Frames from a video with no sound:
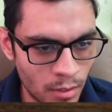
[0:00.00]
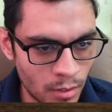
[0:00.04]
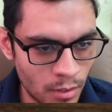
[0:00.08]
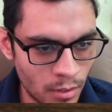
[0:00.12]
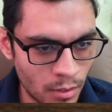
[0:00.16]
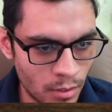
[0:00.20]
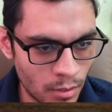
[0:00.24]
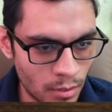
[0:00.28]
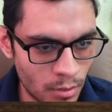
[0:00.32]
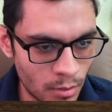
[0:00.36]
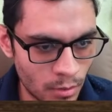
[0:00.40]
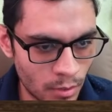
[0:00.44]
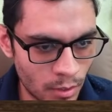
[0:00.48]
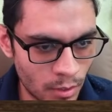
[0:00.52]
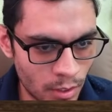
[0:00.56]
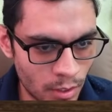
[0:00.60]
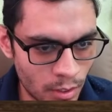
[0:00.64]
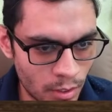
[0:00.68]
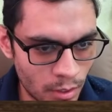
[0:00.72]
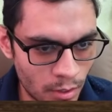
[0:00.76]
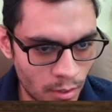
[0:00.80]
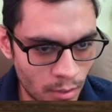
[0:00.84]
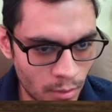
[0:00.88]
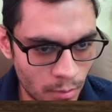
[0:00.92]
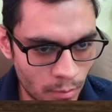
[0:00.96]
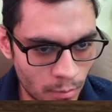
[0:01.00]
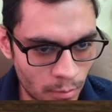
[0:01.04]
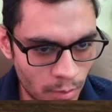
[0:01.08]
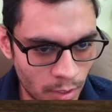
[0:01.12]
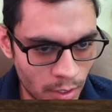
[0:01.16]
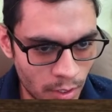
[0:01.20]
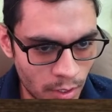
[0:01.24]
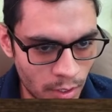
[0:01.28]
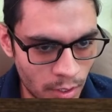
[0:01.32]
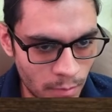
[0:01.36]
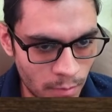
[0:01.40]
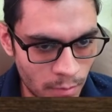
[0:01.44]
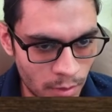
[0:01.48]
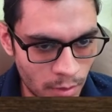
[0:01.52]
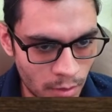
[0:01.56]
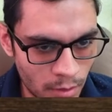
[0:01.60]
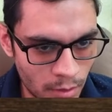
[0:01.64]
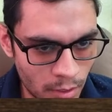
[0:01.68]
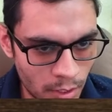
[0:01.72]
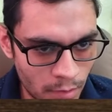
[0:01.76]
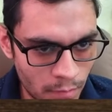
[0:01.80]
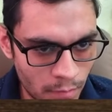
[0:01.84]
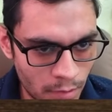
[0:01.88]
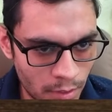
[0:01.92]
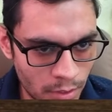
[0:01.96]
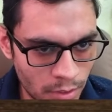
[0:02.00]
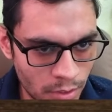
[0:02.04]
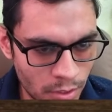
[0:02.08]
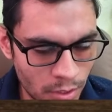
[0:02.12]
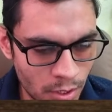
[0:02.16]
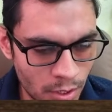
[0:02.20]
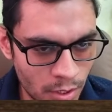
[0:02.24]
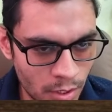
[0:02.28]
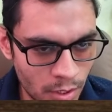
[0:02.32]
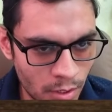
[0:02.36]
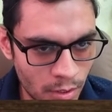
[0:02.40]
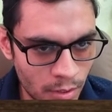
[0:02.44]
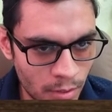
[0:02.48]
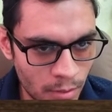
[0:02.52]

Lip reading: So here we can even give a check.